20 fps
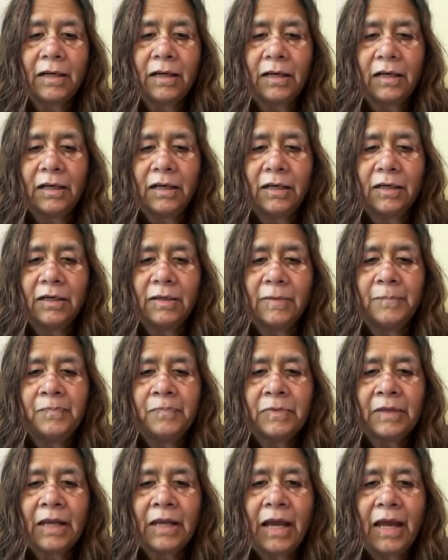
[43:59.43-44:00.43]

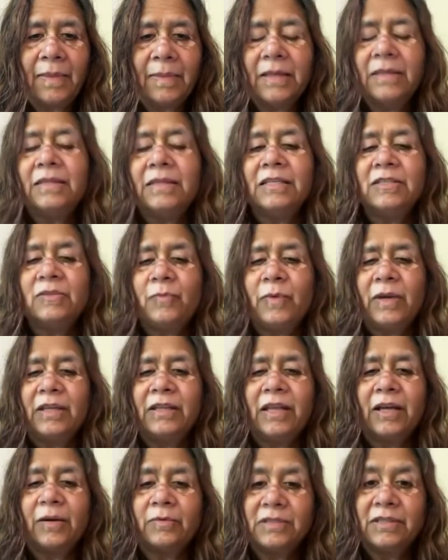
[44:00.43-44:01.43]
Um, and then this
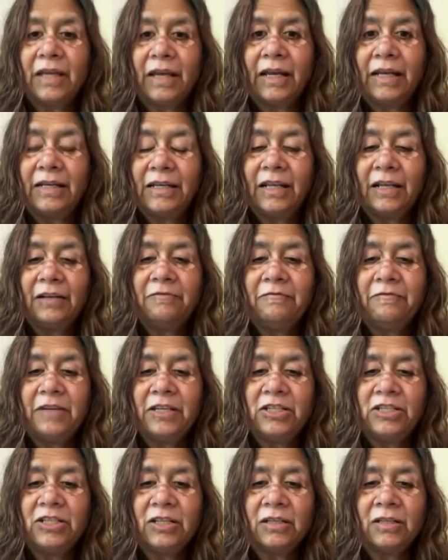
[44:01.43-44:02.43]
week there was the Intel
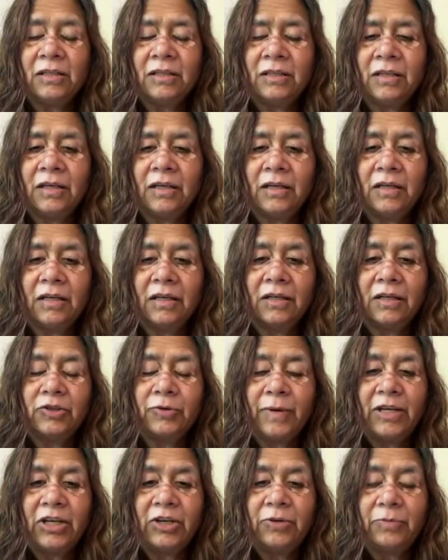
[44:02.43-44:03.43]
Vision
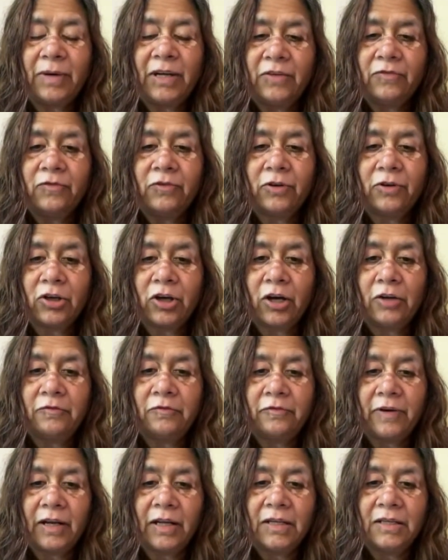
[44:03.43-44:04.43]
2024
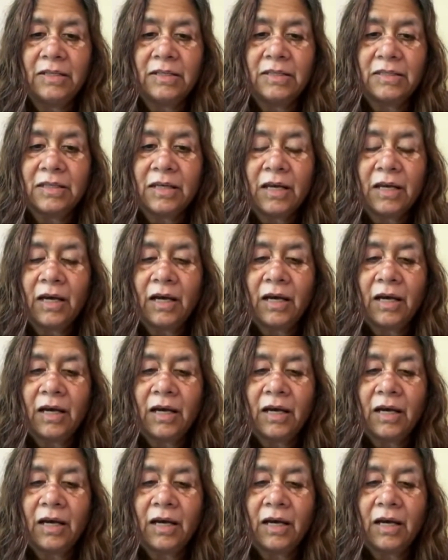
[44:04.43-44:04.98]
conference.